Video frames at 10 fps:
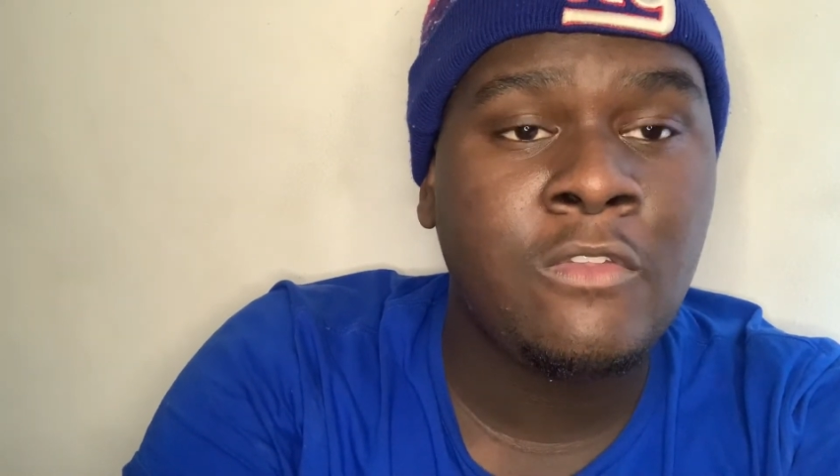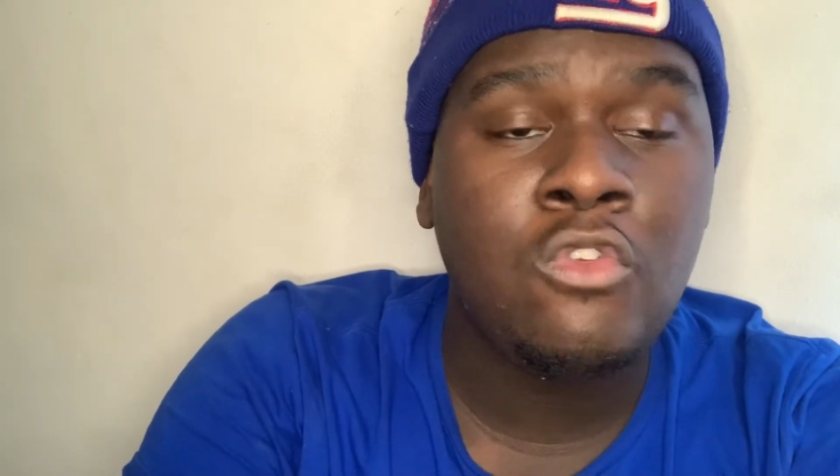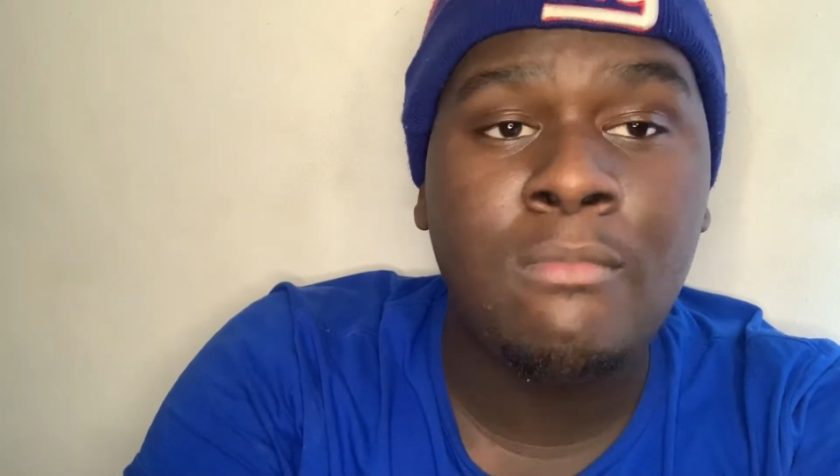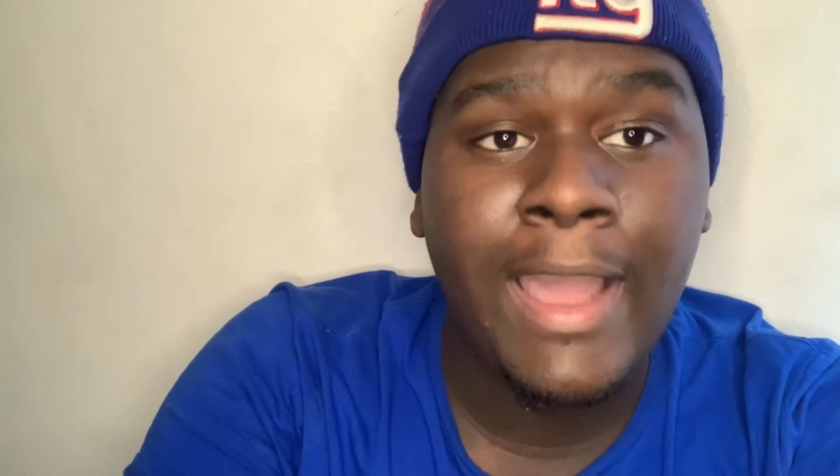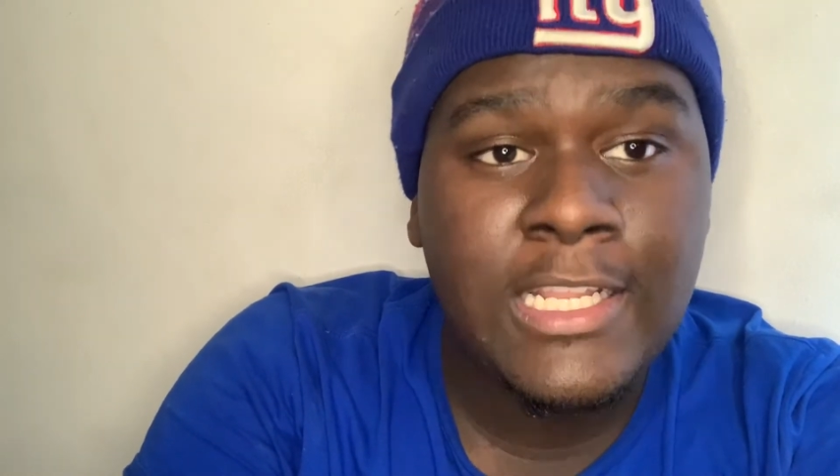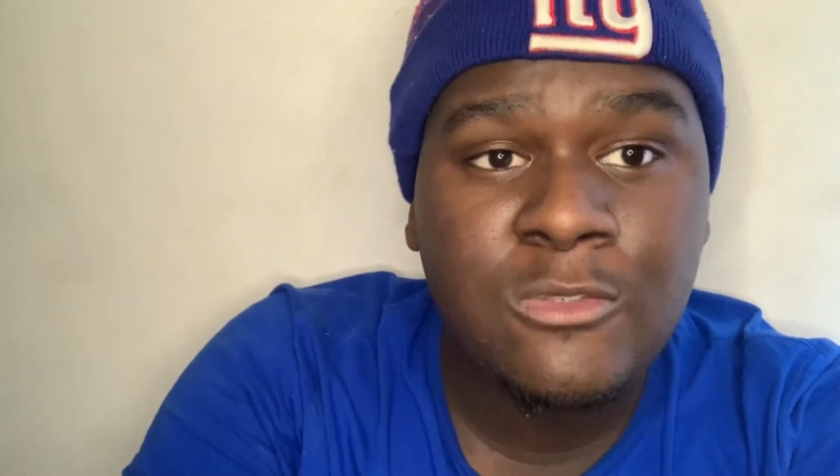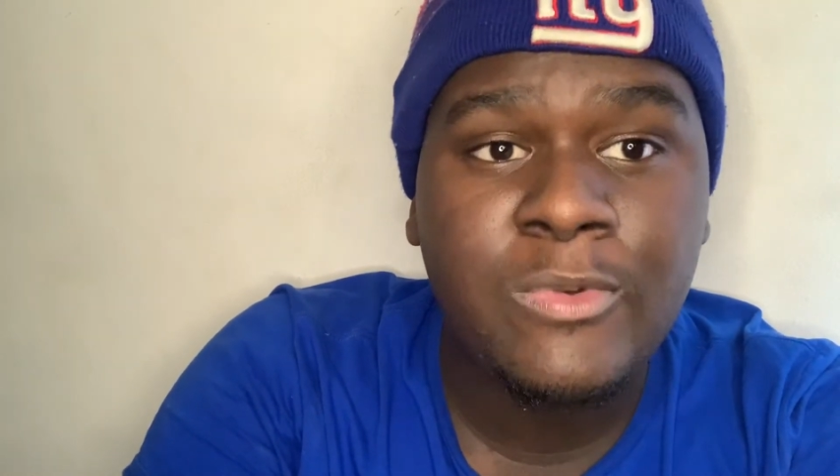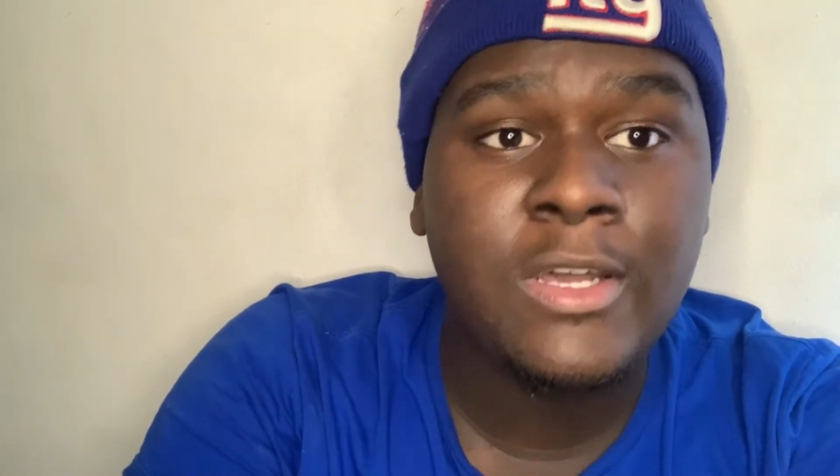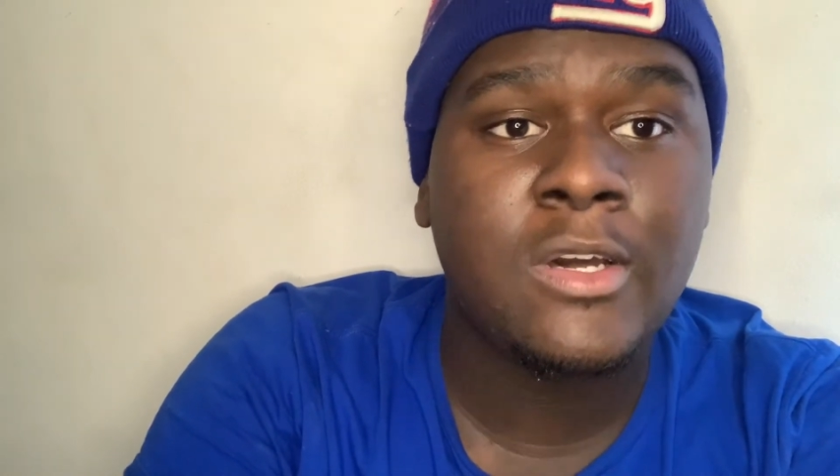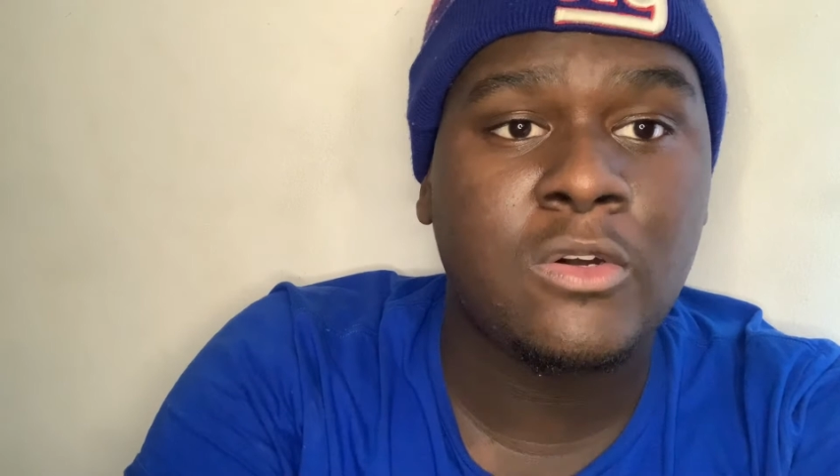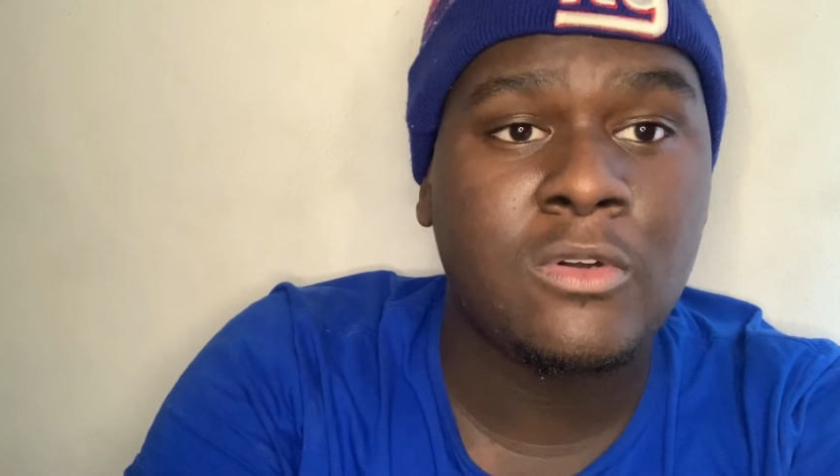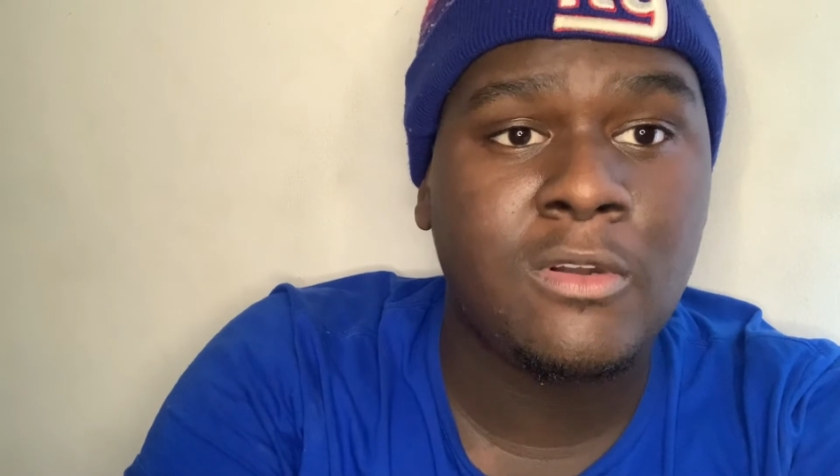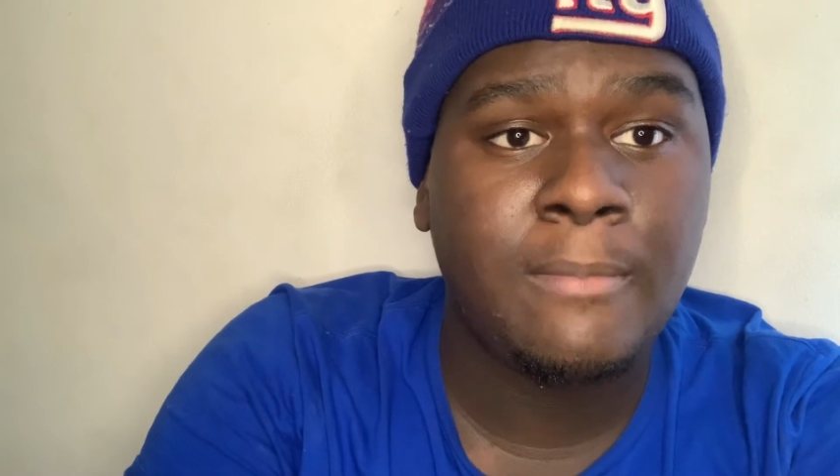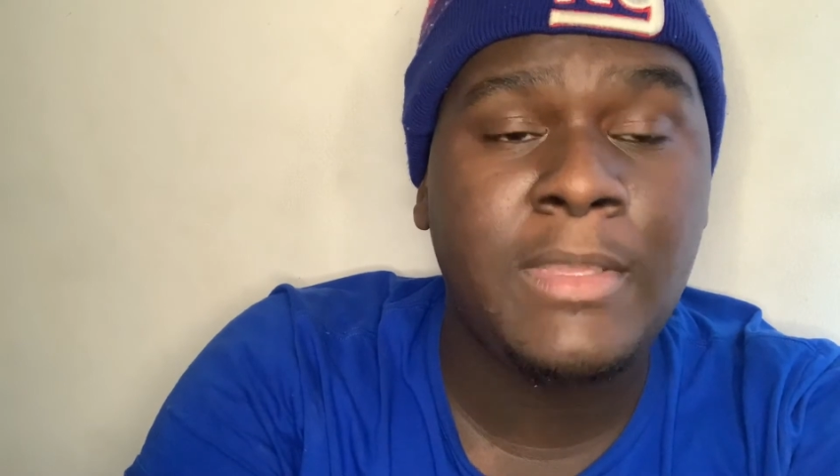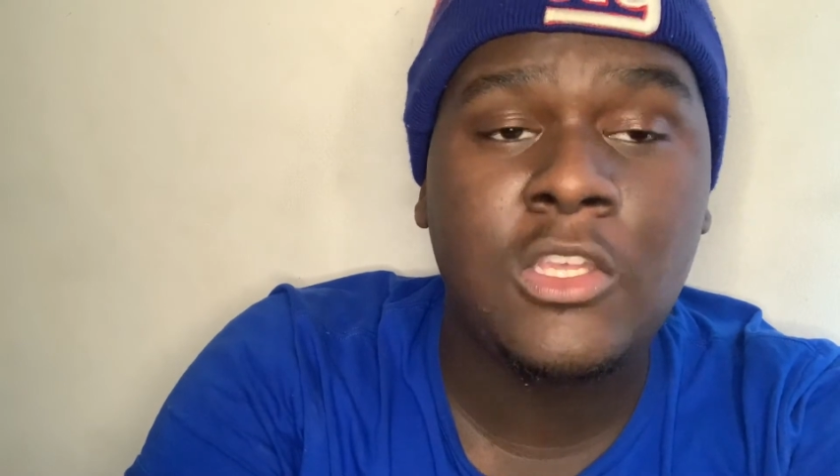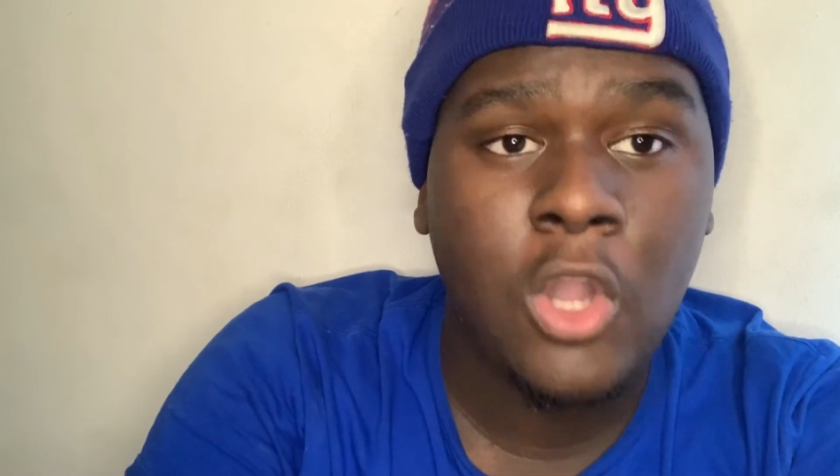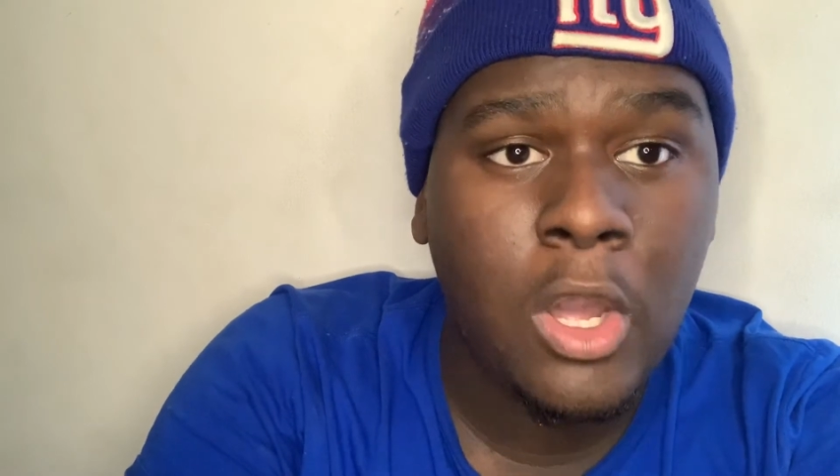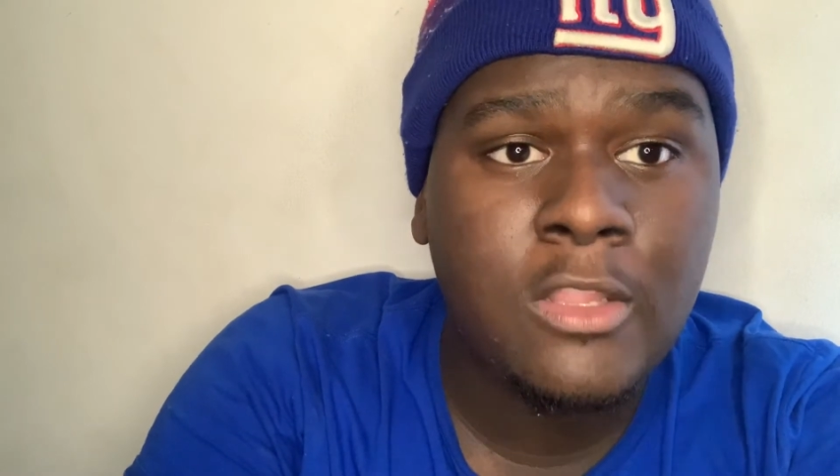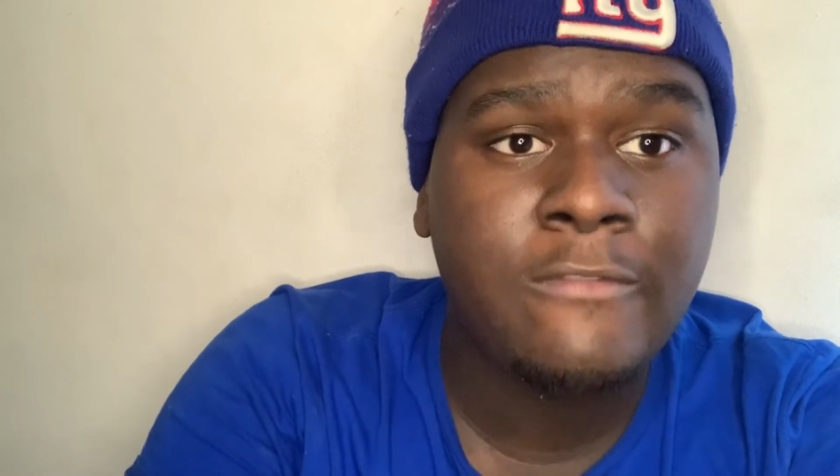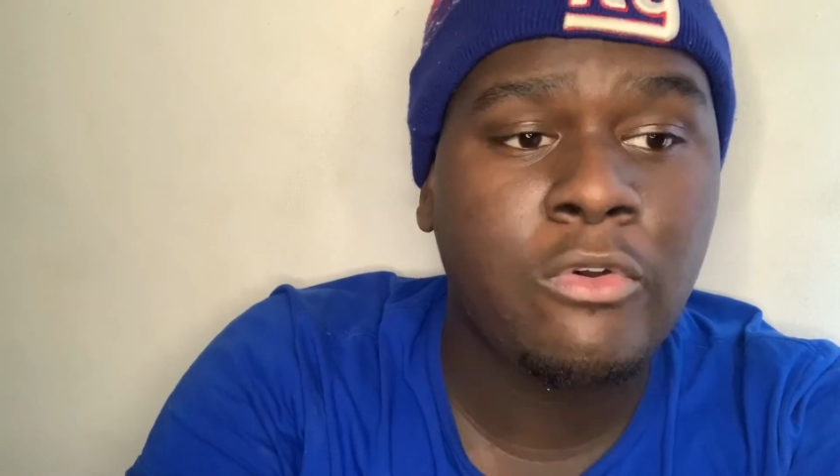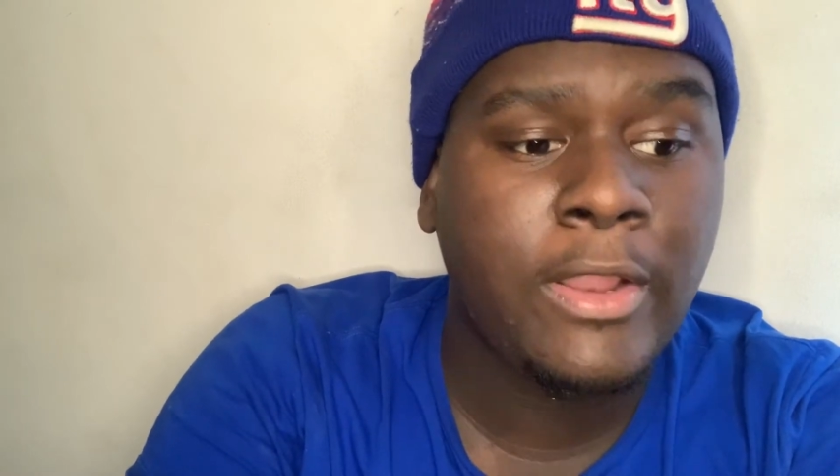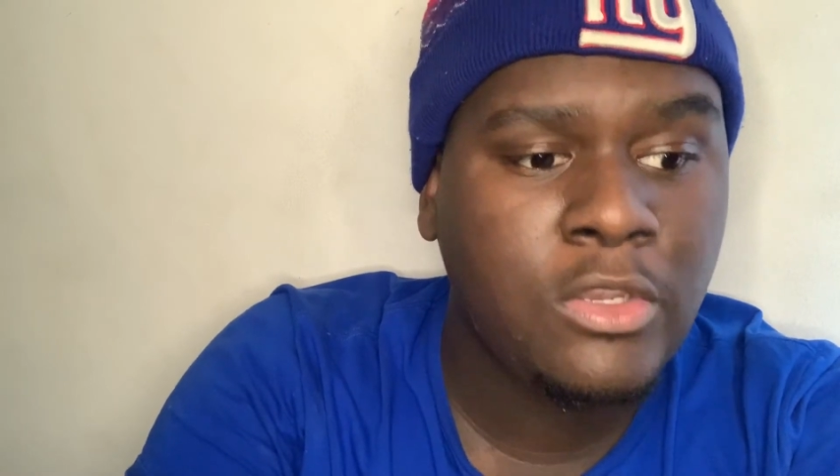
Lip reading: you might as well be calling for a